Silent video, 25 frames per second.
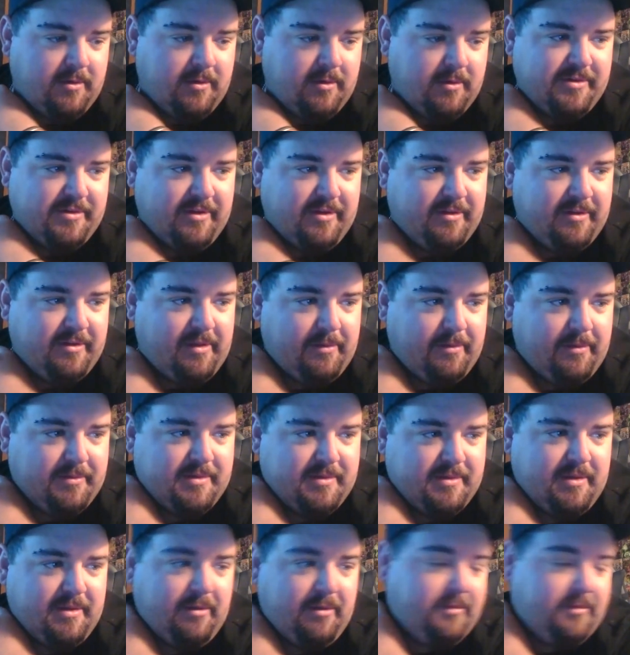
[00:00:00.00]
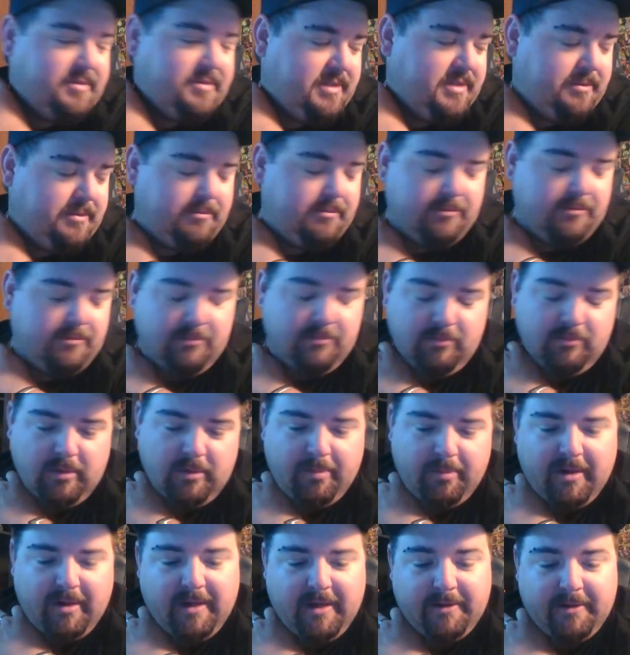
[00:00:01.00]
So that was then obviously my
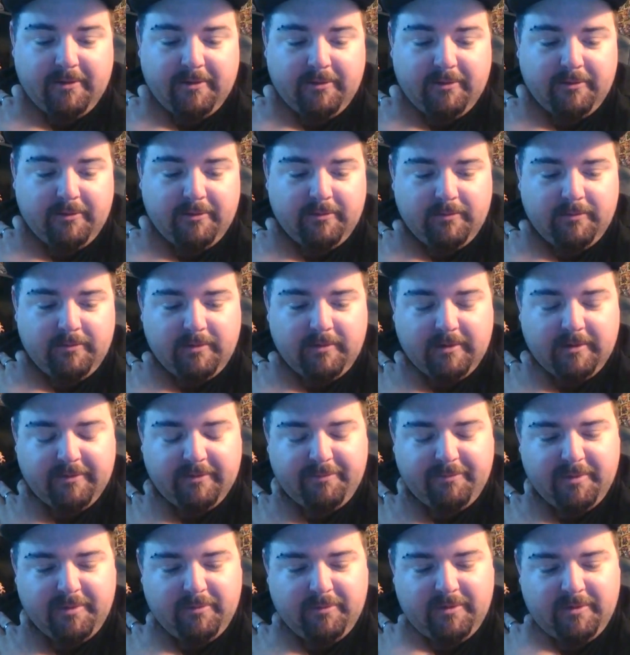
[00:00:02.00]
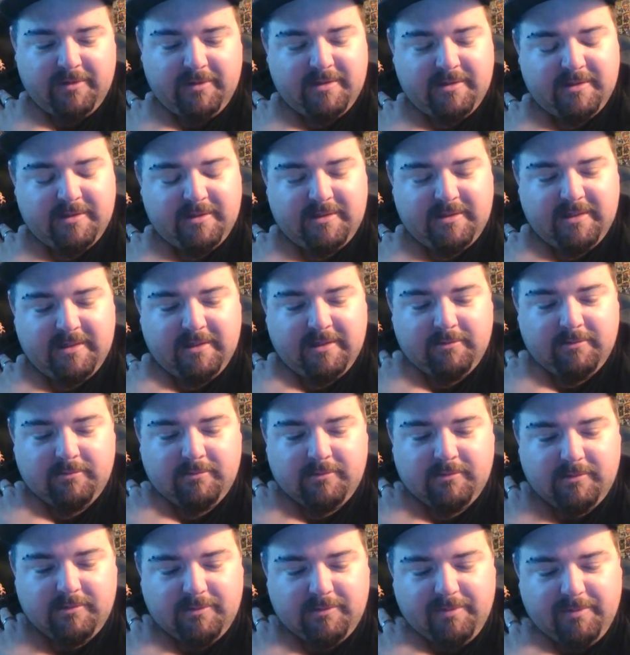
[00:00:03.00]
partner, who I've been with since
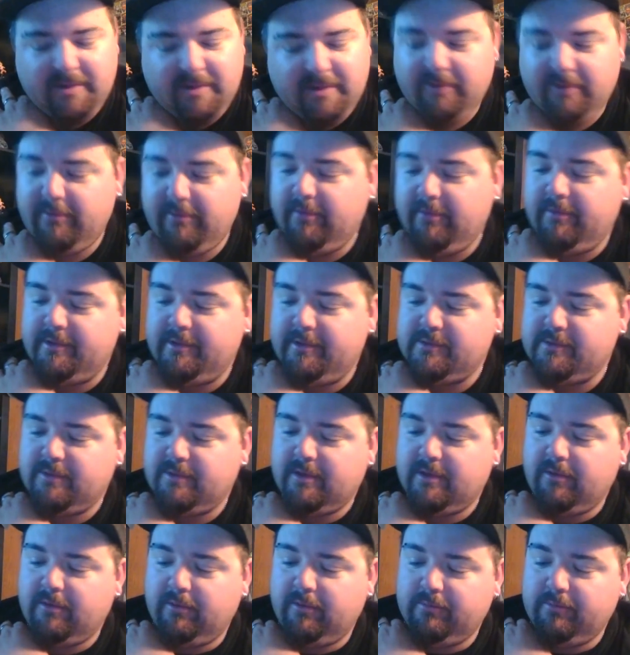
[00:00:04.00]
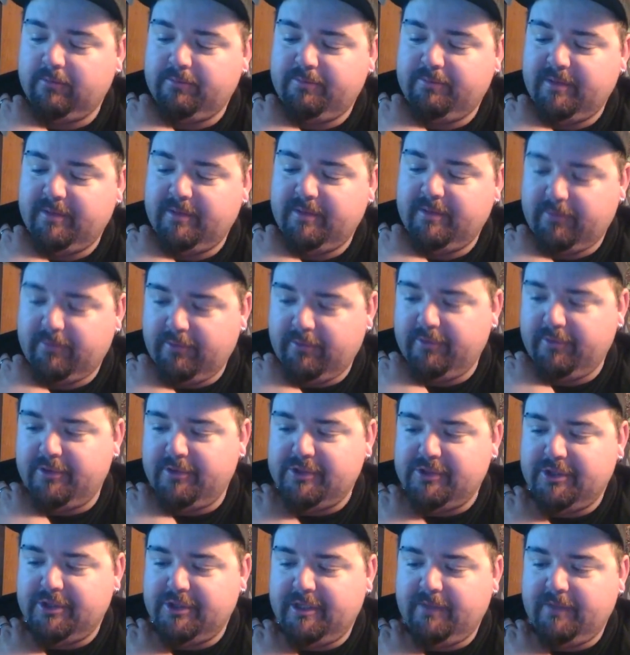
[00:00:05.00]
then, been through it as well, or been through the
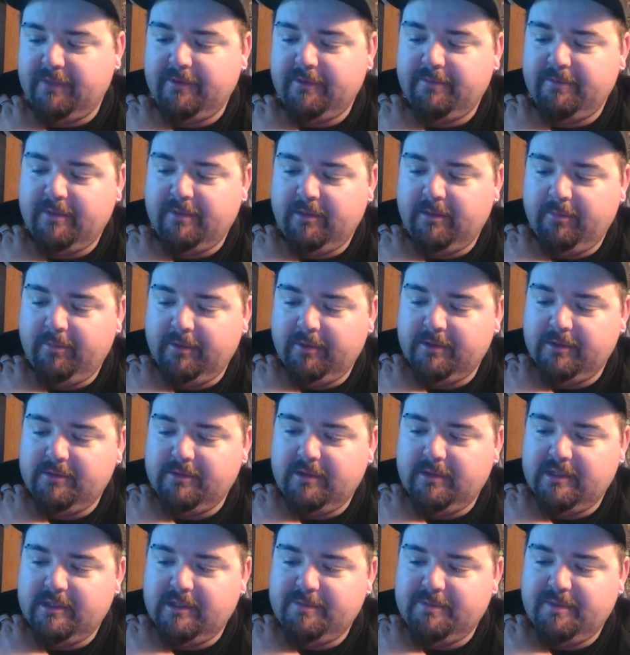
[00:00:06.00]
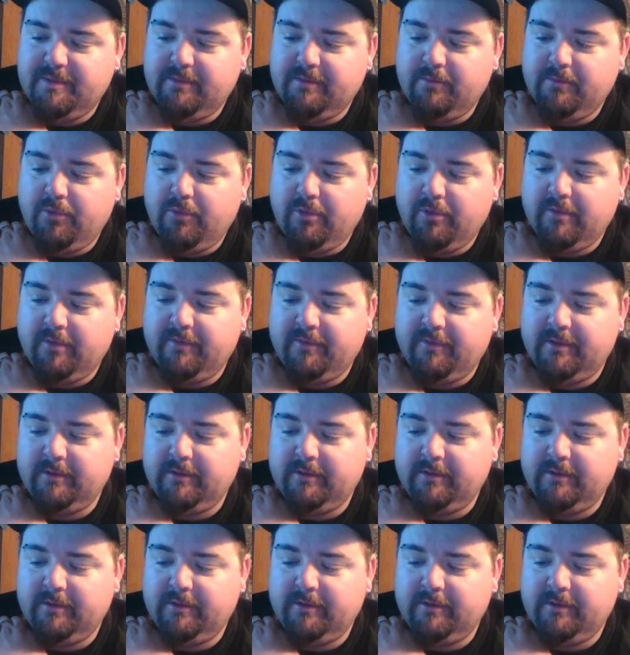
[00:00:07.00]
journey with me, but it's been more of